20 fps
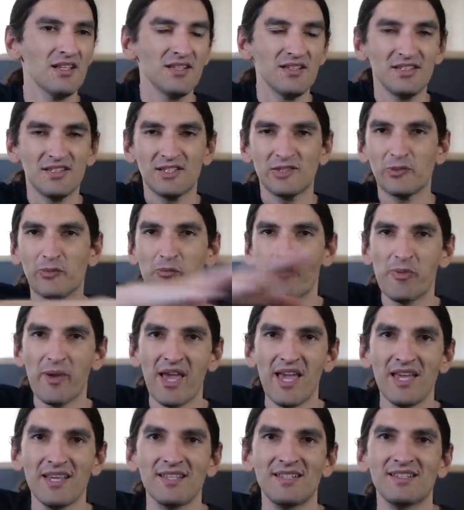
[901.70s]

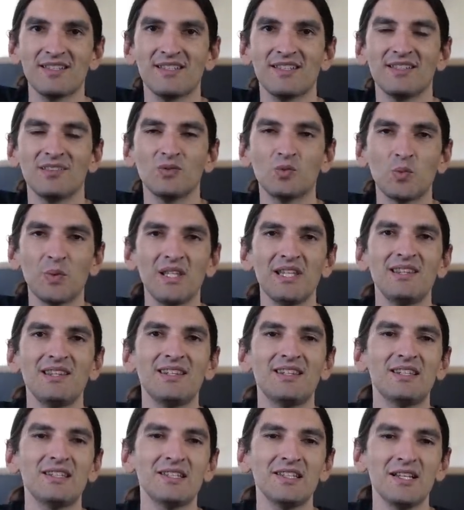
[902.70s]
space and
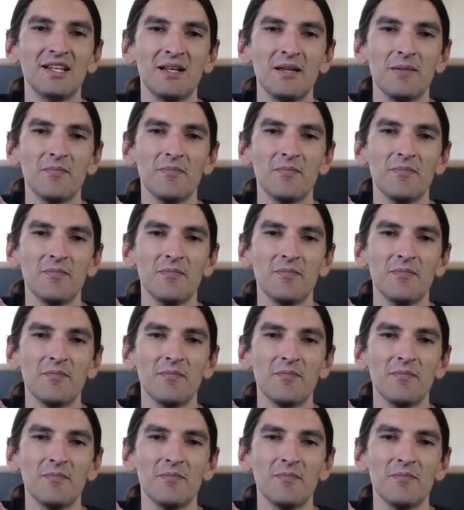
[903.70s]
width